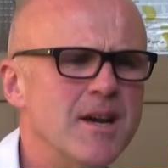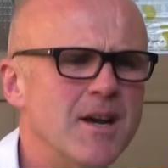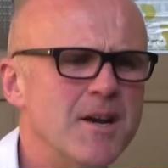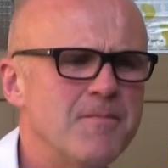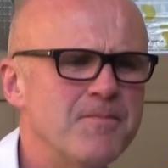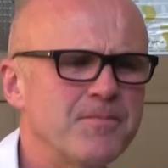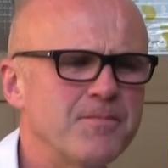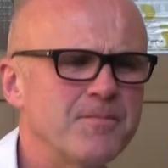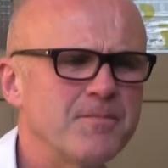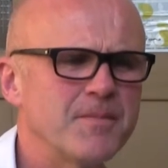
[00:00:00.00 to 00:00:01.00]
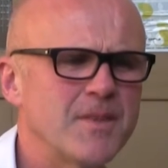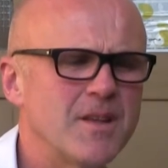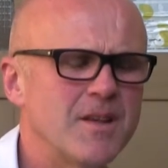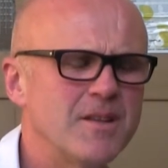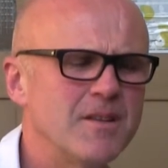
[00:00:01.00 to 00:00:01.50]

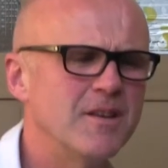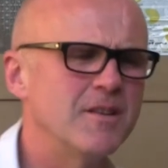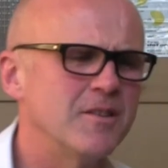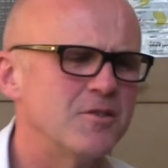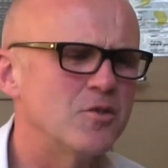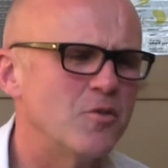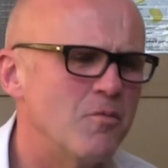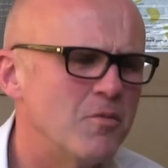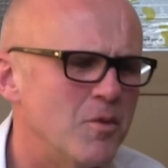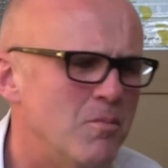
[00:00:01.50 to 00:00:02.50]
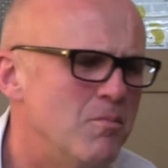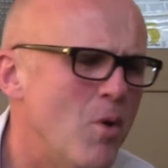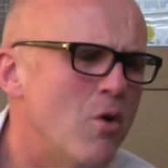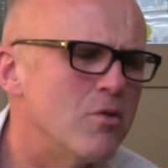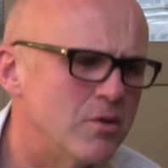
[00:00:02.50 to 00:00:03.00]
the sort of the
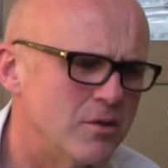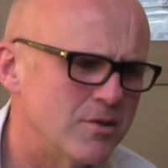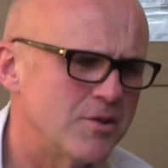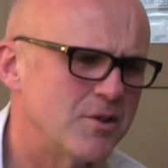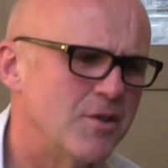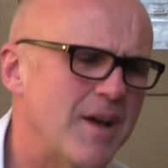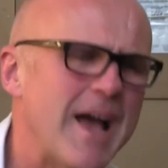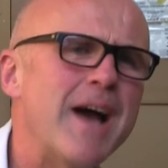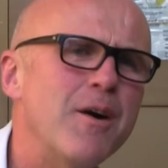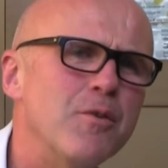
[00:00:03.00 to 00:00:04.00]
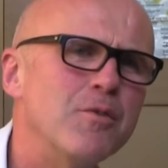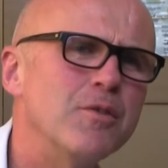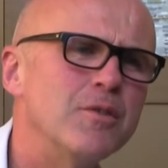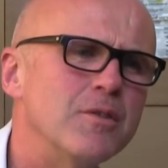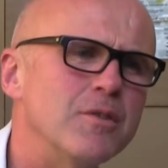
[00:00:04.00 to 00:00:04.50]
morals of how